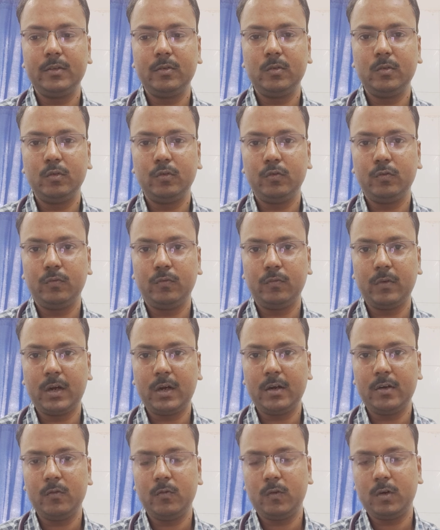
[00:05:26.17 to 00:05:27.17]
those
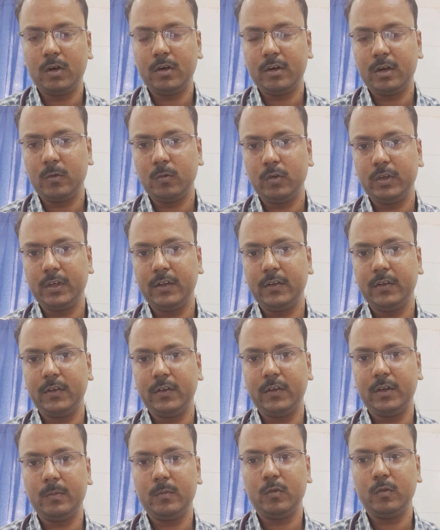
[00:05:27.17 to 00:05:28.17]
ward rounds
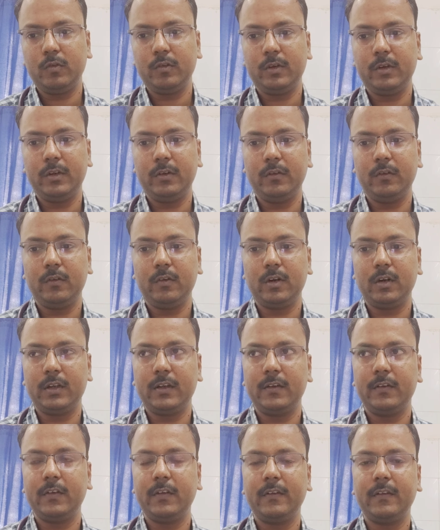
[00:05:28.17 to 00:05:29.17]
cases are mostly short
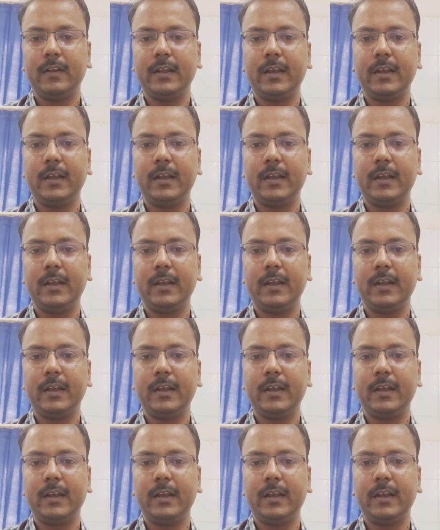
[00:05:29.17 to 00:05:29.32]
cases,